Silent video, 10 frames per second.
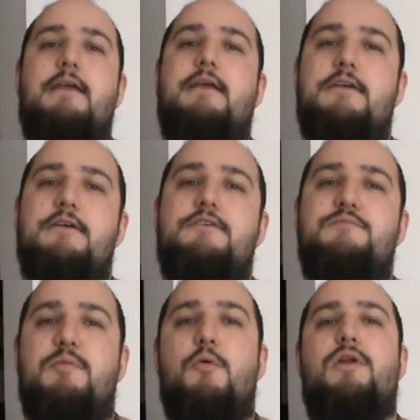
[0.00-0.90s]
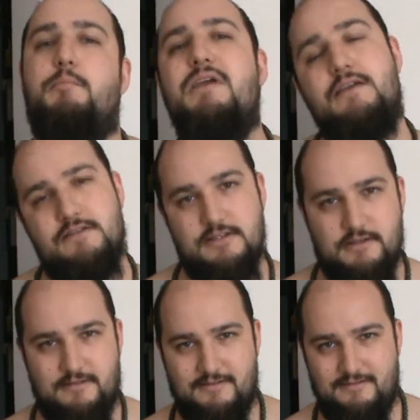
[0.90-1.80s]
is promoting peace.
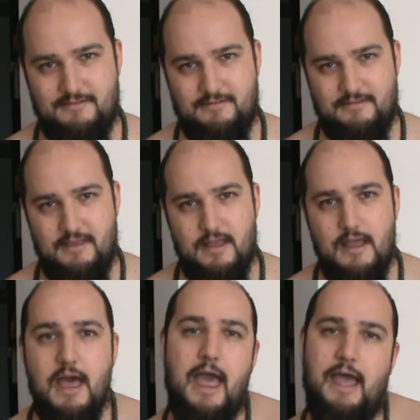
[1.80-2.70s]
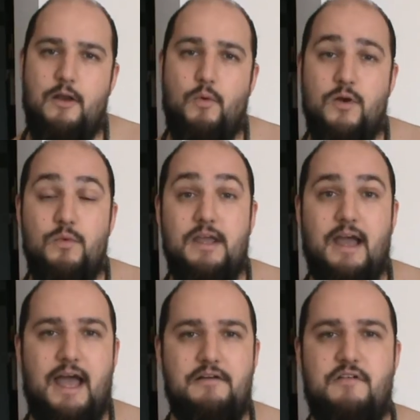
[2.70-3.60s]
And when we
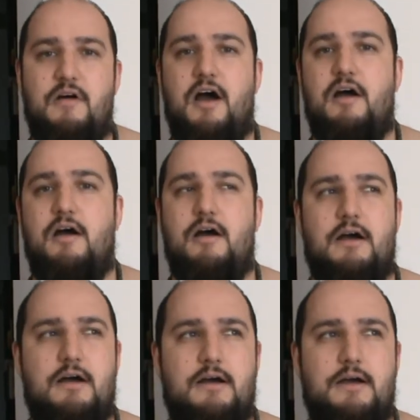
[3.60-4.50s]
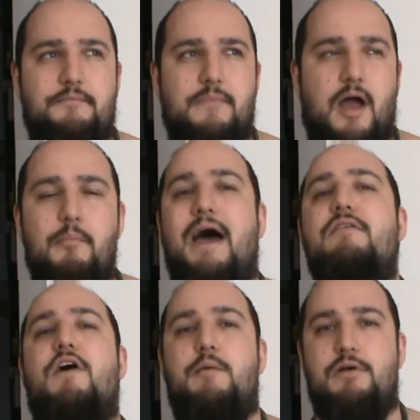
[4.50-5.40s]
have a bad
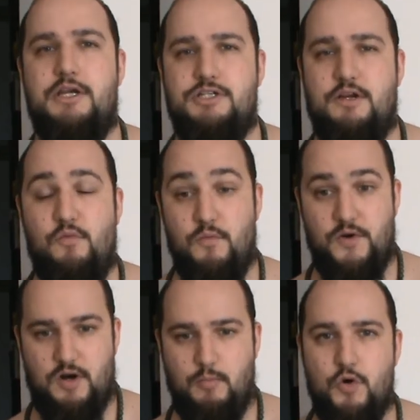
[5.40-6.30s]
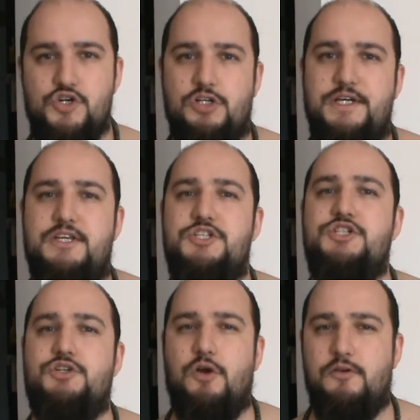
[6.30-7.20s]
vibration, and when we're emotionally
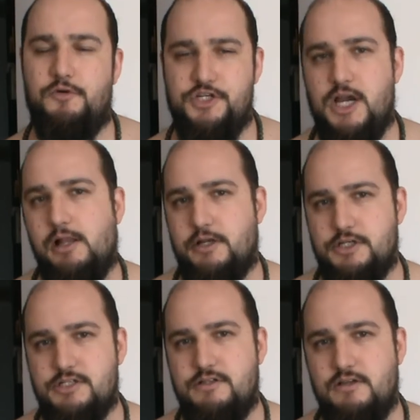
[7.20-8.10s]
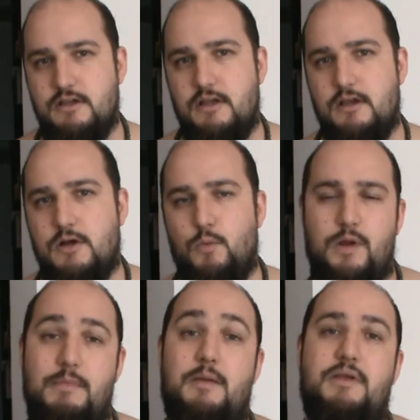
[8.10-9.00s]
distraught or challenged, we
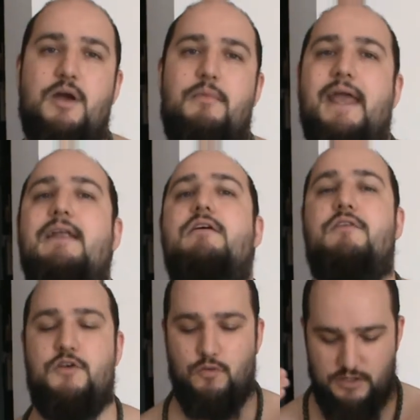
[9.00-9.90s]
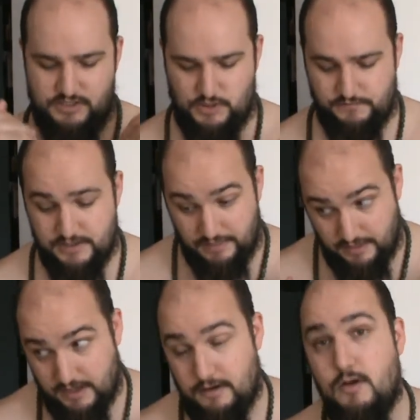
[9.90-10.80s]
may become negative unto ourselves, and
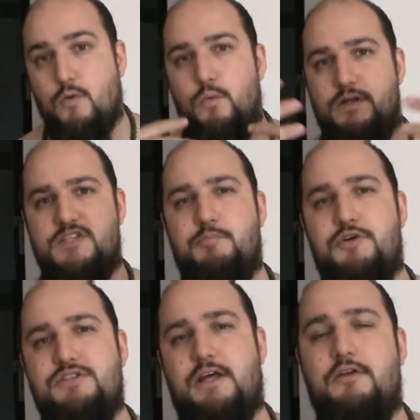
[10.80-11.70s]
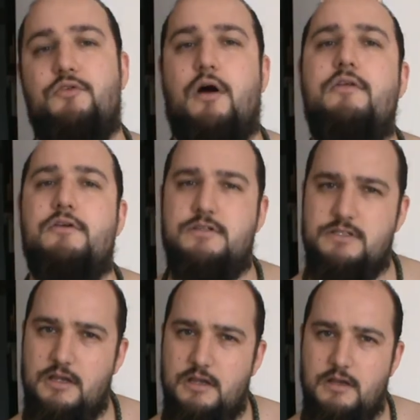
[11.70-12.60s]
then we disperse that onto
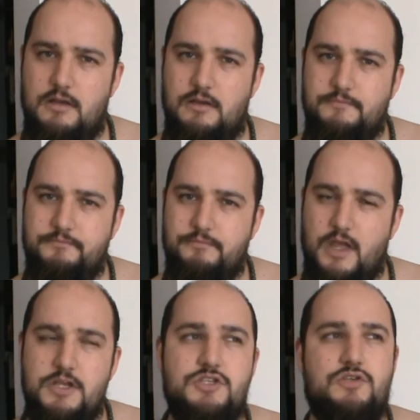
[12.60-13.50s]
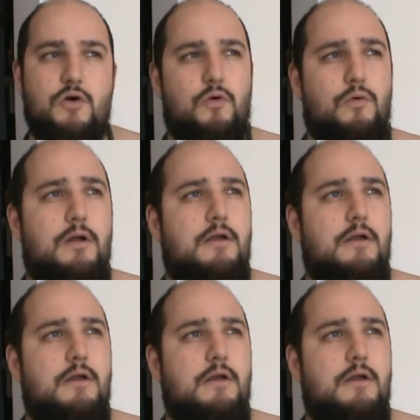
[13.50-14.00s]
others. So